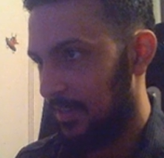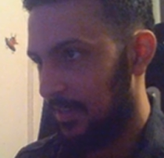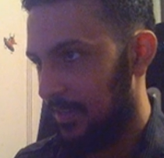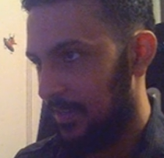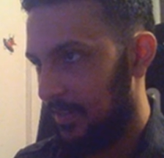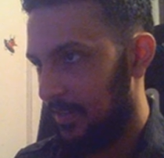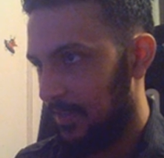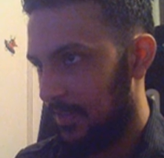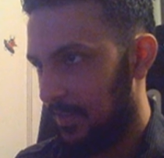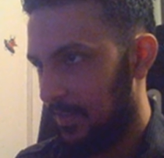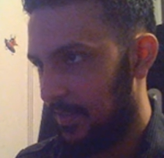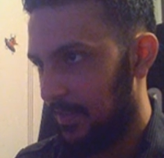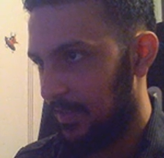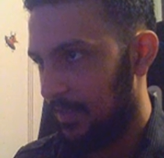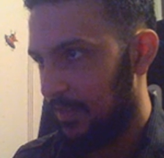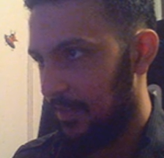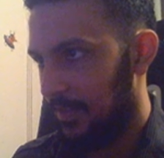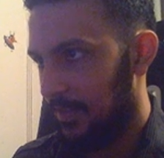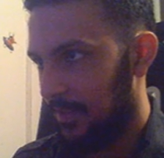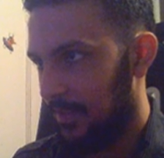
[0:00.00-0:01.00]

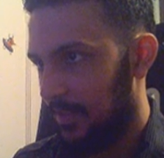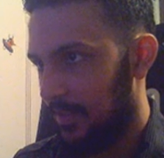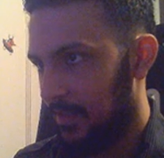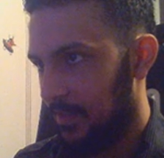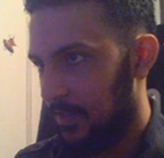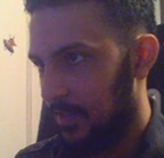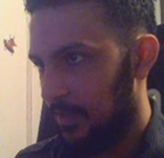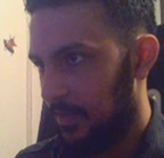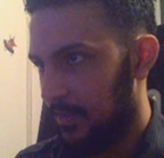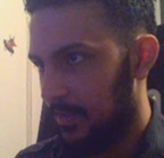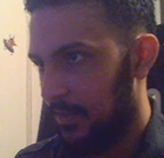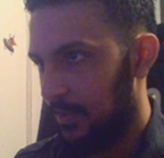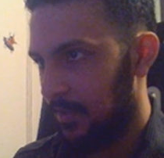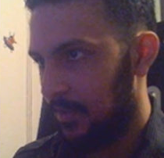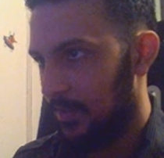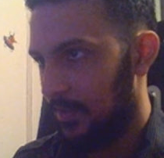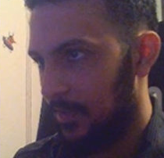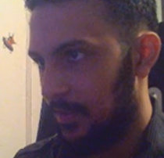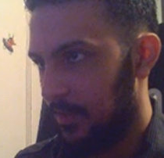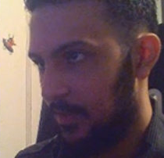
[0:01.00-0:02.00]

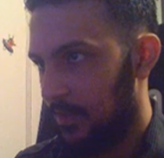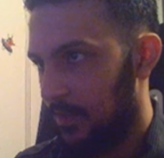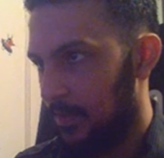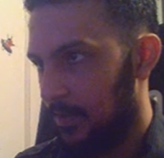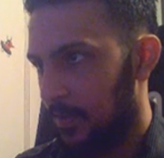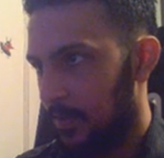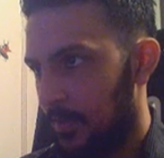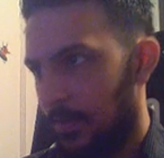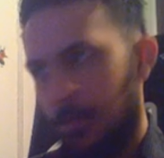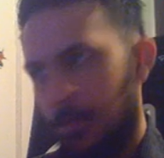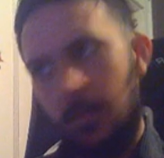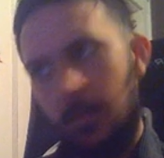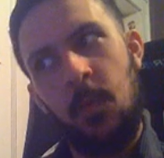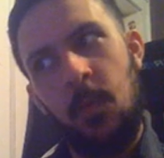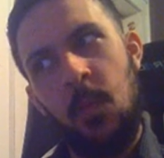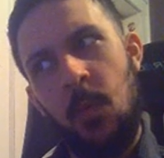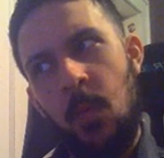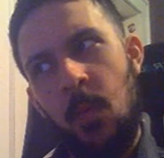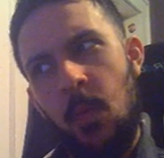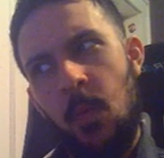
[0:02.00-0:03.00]

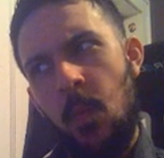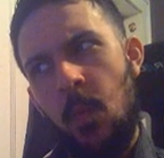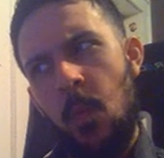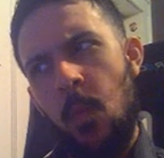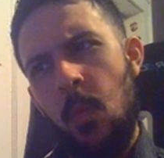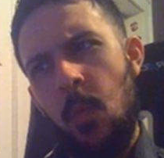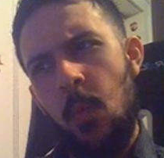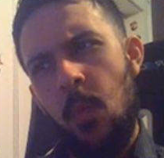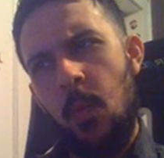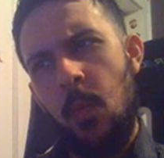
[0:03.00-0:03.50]
No one is speaking in this clip.